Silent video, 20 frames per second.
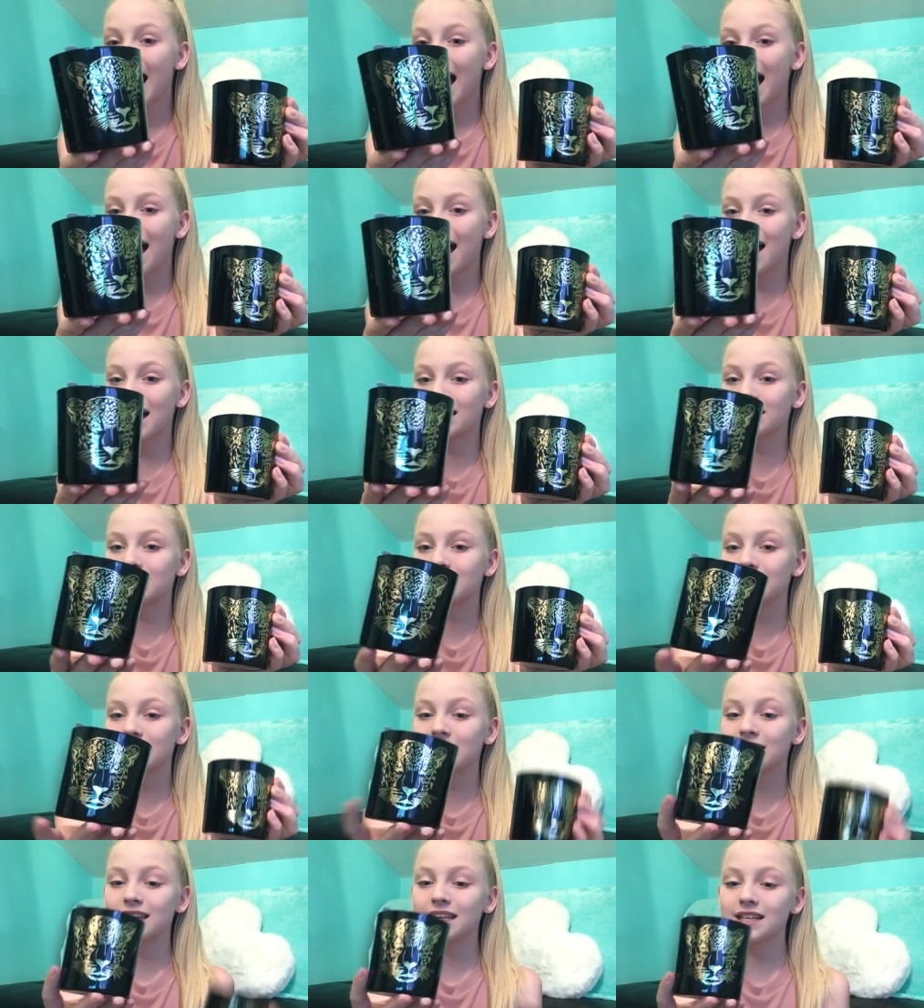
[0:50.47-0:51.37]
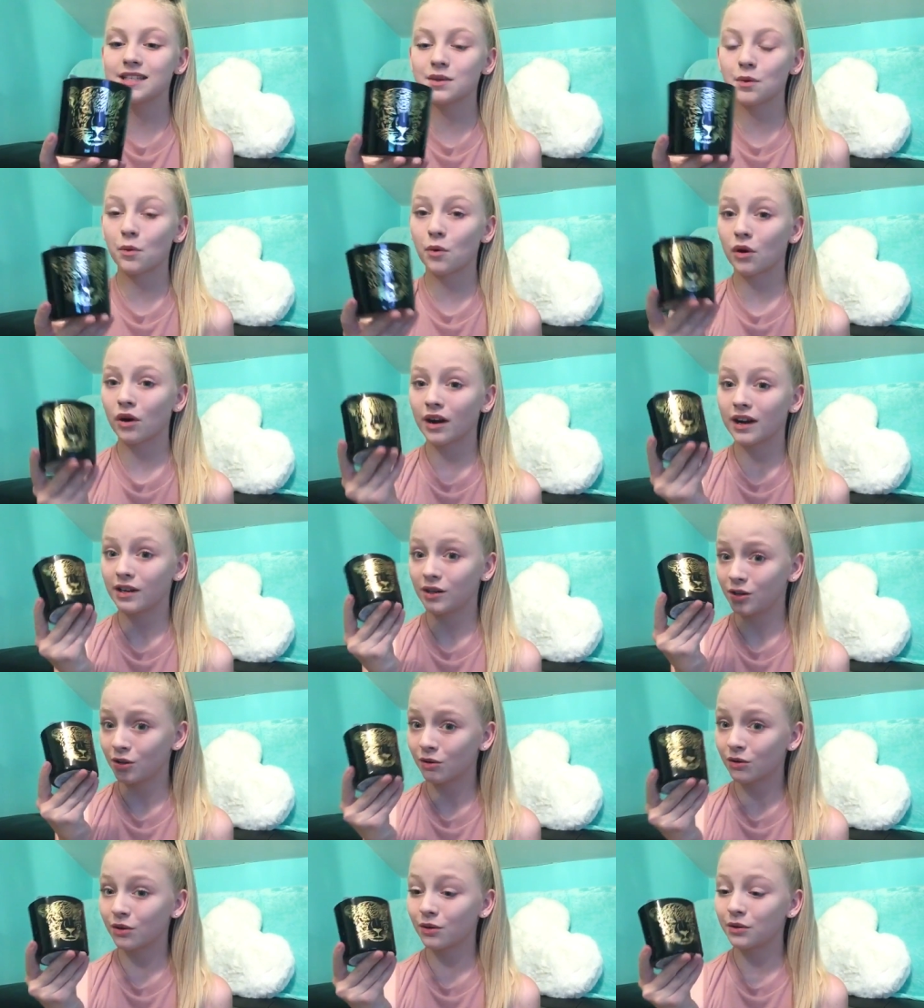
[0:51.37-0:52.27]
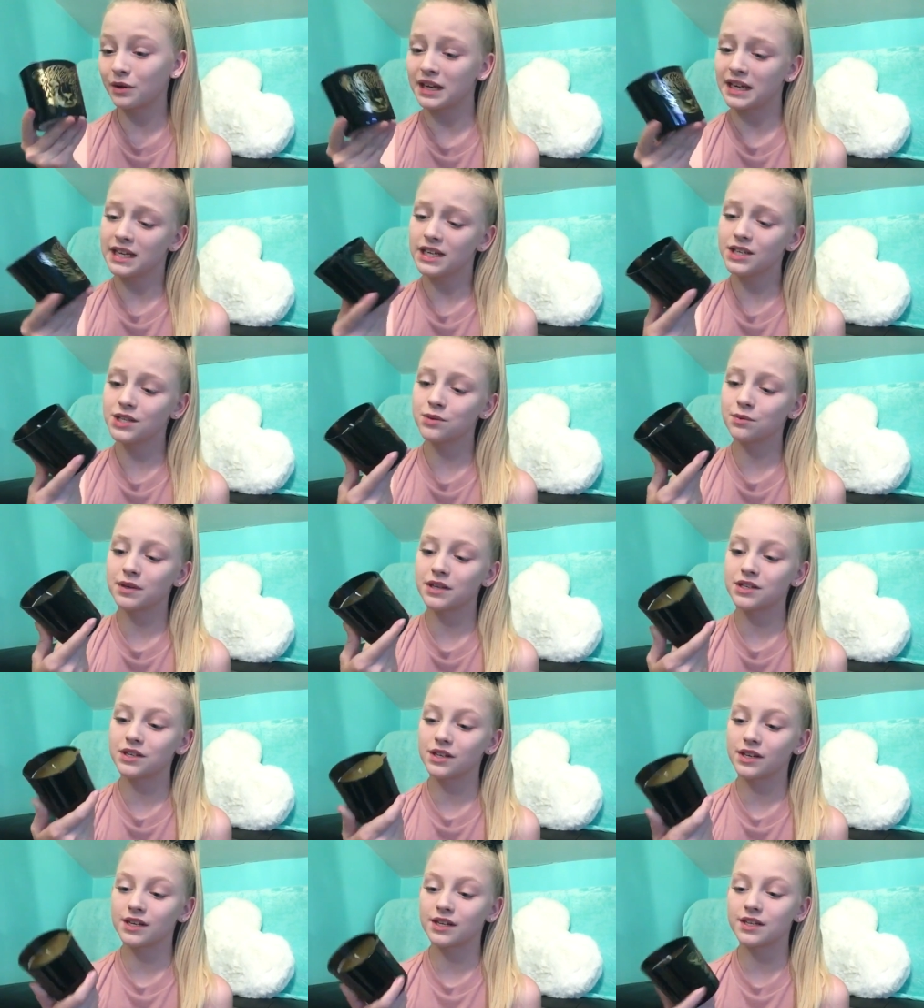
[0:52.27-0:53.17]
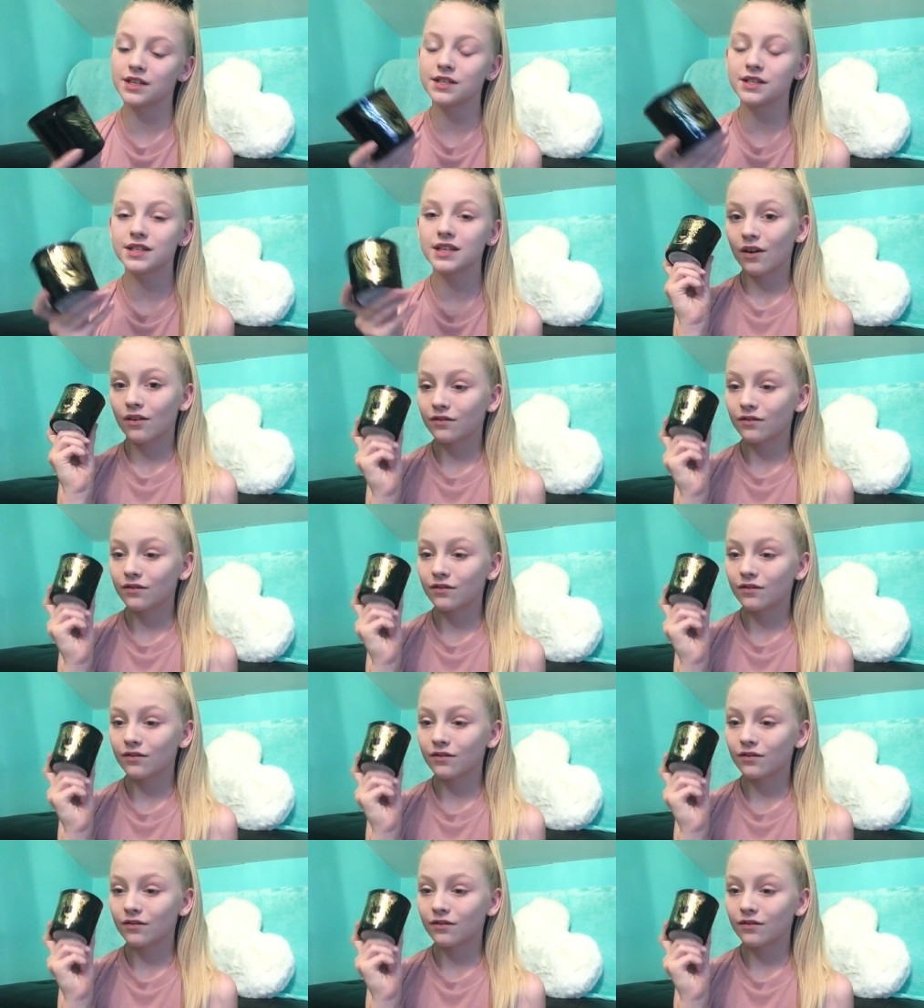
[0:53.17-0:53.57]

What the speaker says: And these were €1 each, which is